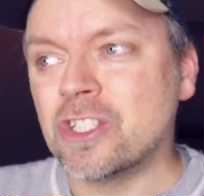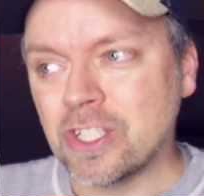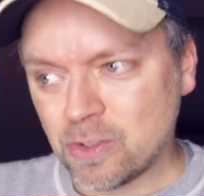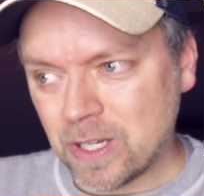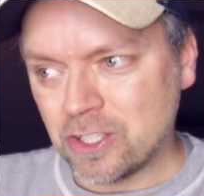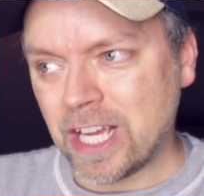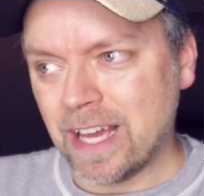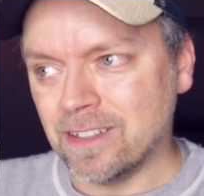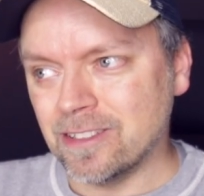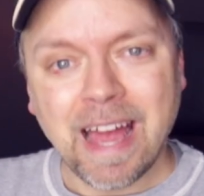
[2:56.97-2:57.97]
just one
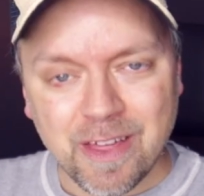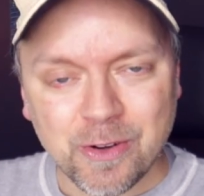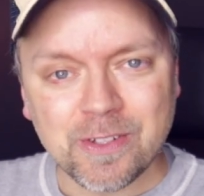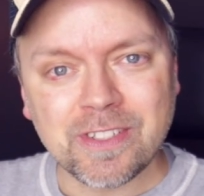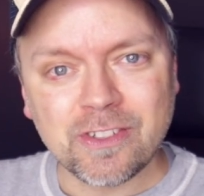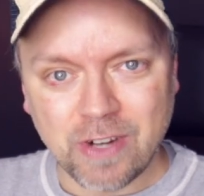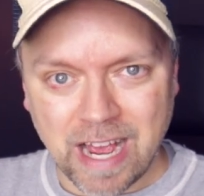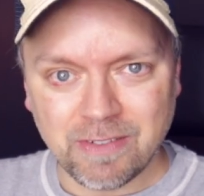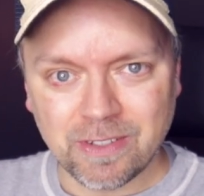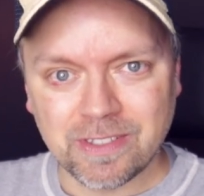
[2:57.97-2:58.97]
channel, Heather's
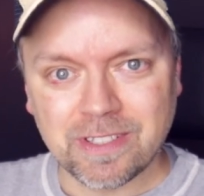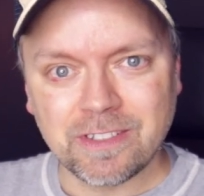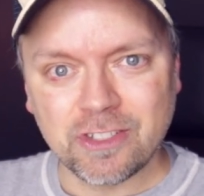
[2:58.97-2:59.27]
Travels